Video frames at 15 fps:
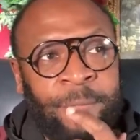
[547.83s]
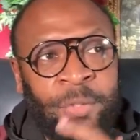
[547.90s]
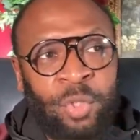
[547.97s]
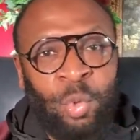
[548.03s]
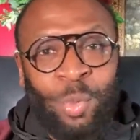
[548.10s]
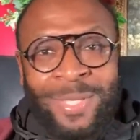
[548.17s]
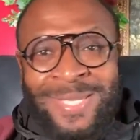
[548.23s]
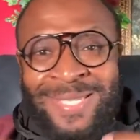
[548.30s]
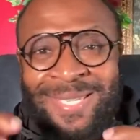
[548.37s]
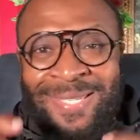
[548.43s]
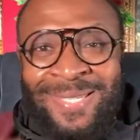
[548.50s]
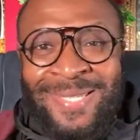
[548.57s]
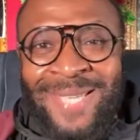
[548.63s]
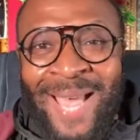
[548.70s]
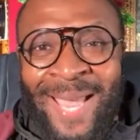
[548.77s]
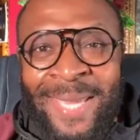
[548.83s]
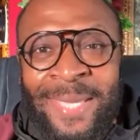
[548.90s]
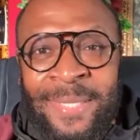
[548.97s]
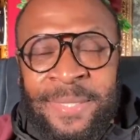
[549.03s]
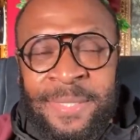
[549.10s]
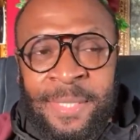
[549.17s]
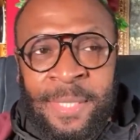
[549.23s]
to a
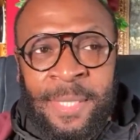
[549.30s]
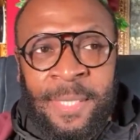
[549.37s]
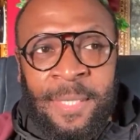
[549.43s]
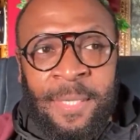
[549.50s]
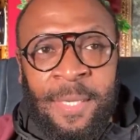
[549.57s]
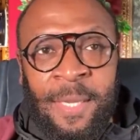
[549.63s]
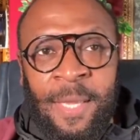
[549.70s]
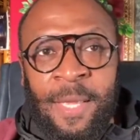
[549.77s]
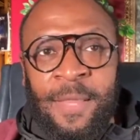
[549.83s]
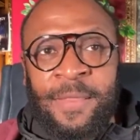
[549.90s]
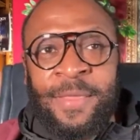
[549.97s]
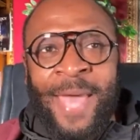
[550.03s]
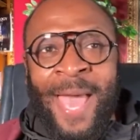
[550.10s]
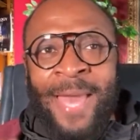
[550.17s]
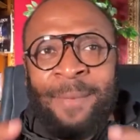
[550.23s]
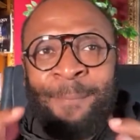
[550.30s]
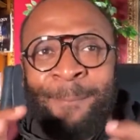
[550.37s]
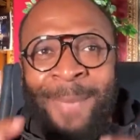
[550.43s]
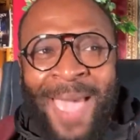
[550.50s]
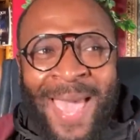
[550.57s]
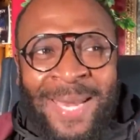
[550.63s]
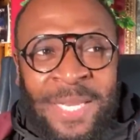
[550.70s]
society that
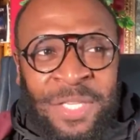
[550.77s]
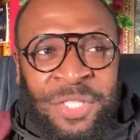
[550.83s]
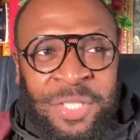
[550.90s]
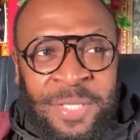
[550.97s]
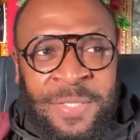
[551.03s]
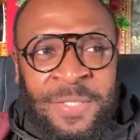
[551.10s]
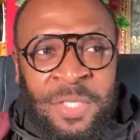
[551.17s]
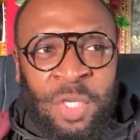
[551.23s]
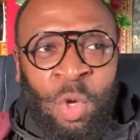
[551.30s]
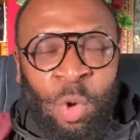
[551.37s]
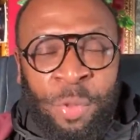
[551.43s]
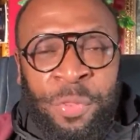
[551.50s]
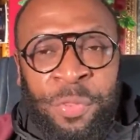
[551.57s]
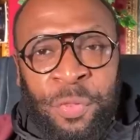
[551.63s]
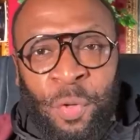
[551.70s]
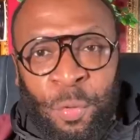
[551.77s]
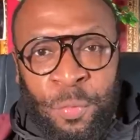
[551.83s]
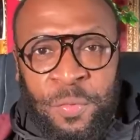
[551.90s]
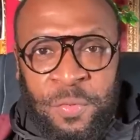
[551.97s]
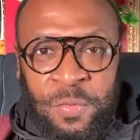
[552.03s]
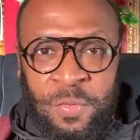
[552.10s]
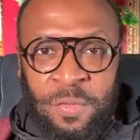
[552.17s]
manages your
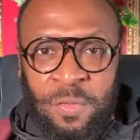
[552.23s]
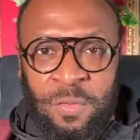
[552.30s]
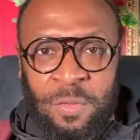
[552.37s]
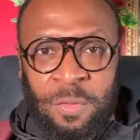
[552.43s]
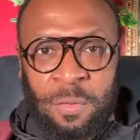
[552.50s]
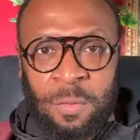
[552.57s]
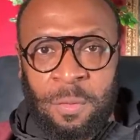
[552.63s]
thirst.